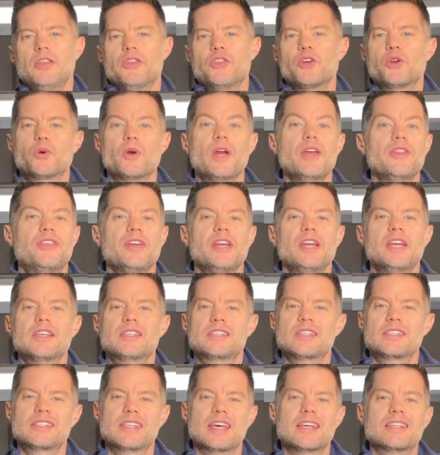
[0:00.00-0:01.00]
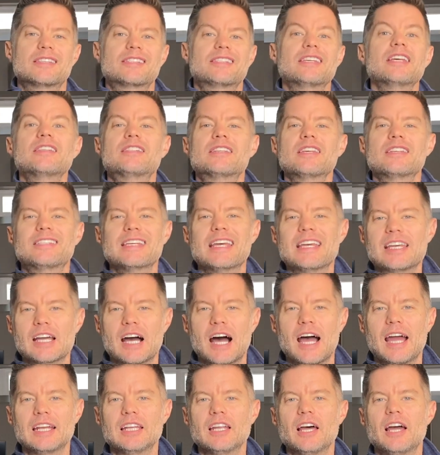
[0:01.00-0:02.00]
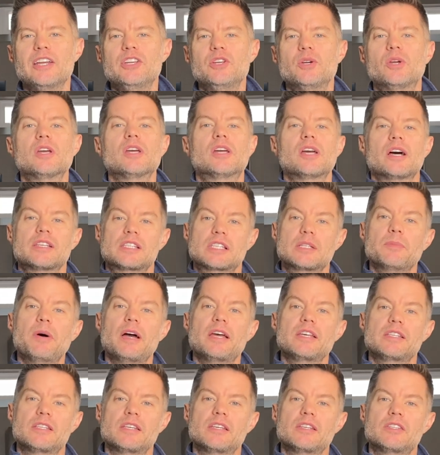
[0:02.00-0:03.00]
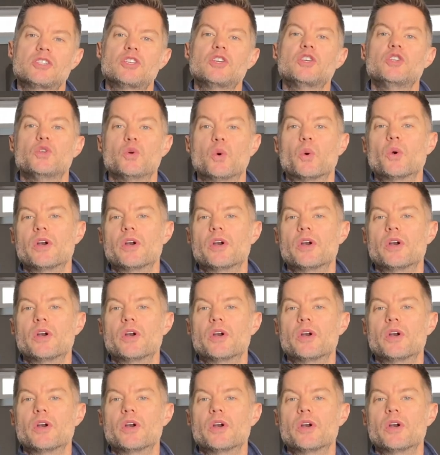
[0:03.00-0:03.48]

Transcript: The great thing is that since it's a guideline, you can customize this to your